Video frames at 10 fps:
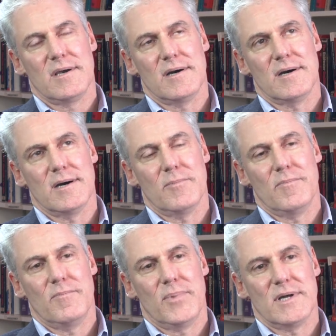
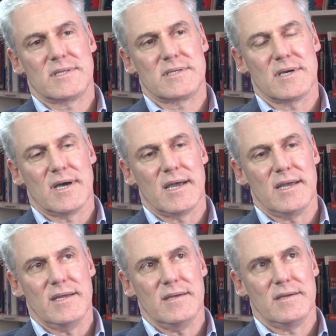But
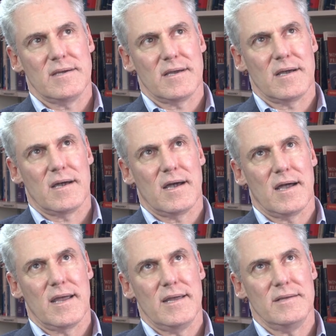I
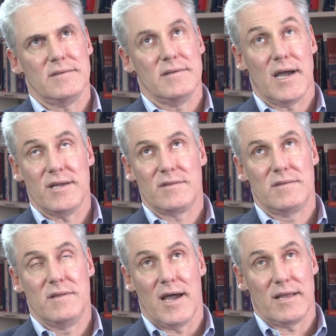
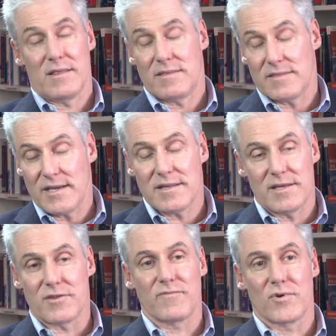think
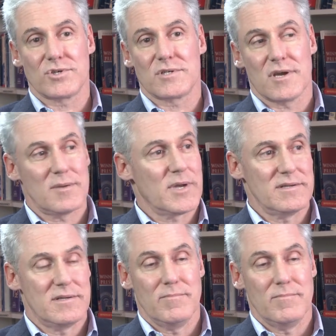that the first time I